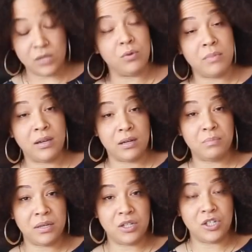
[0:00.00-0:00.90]
we're making a
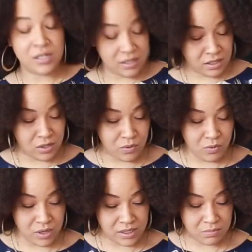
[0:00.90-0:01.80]
peach tea, so we
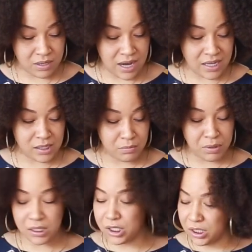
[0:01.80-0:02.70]
want it to be nice and
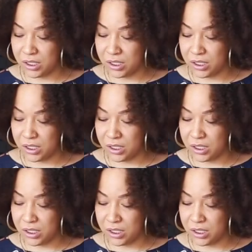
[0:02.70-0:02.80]
peachy.